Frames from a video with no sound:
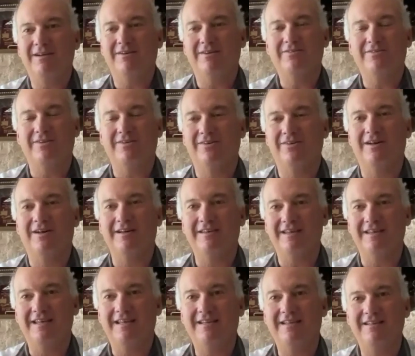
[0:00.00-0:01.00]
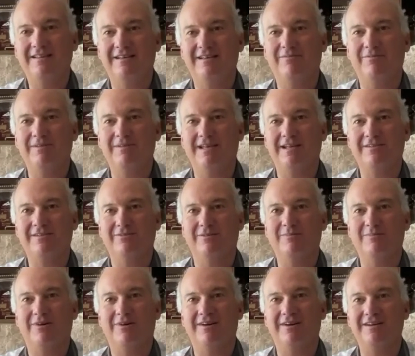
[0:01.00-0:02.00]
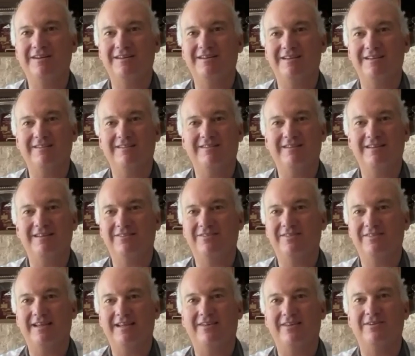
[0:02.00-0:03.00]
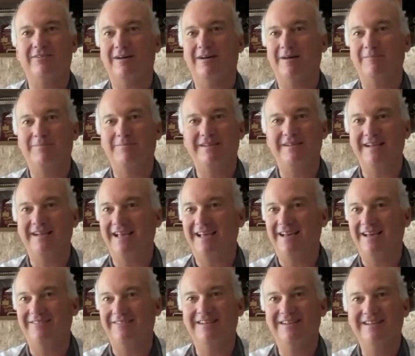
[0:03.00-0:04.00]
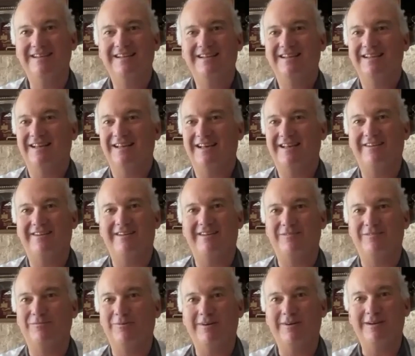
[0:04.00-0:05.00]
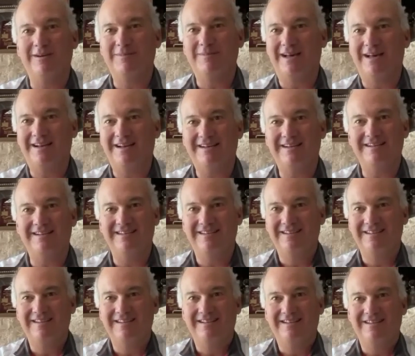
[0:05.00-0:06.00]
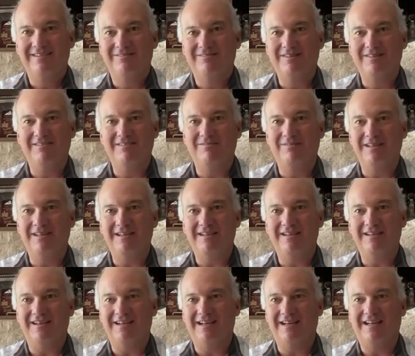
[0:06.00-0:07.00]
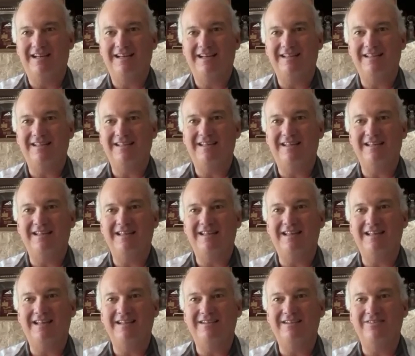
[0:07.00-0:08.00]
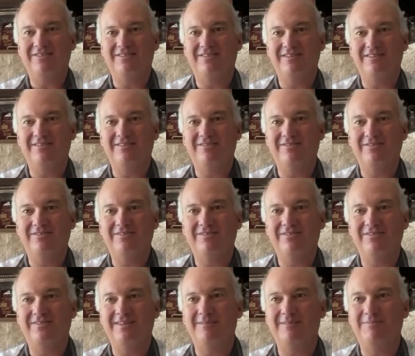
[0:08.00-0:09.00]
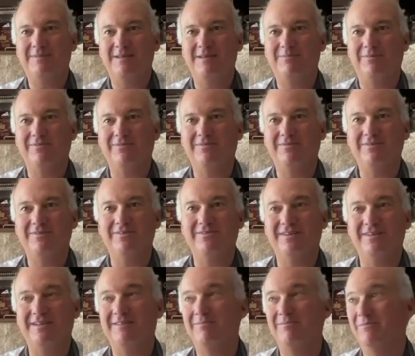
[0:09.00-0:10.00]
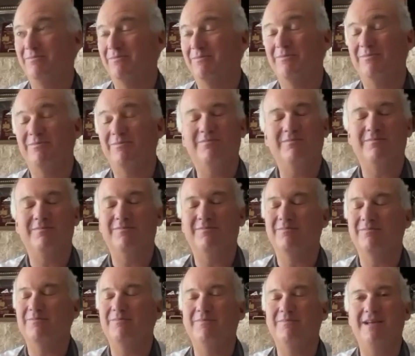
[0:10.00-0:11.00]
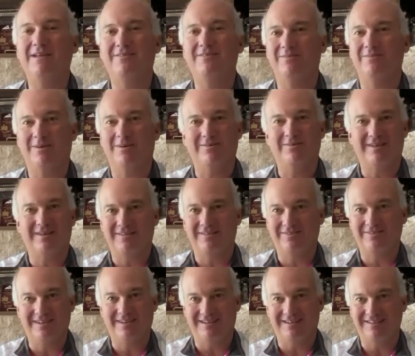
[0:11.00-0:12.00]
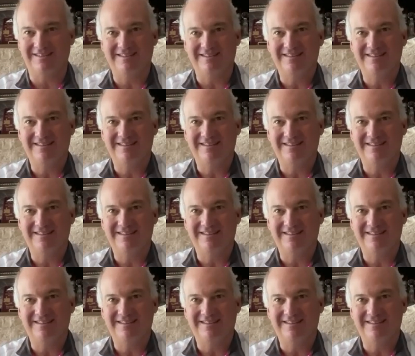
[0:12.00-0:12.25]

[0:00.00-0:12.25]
are so lucky that when we get to a mark, the sails go up and down. I don't have to worry about it. And you see people losing major boat lengths there.